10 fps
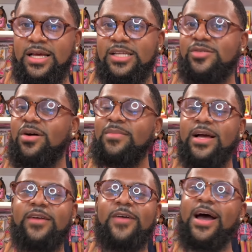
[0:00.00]
So I'm
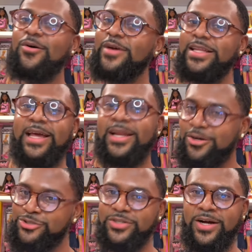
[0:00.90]
like, if I don't get that
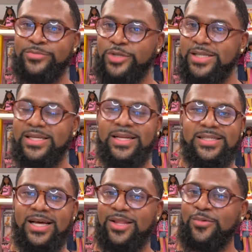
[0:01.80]
Notre Dame dress and
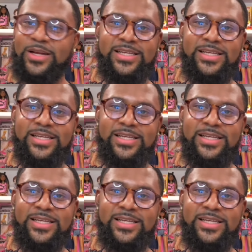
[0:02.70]
this other one,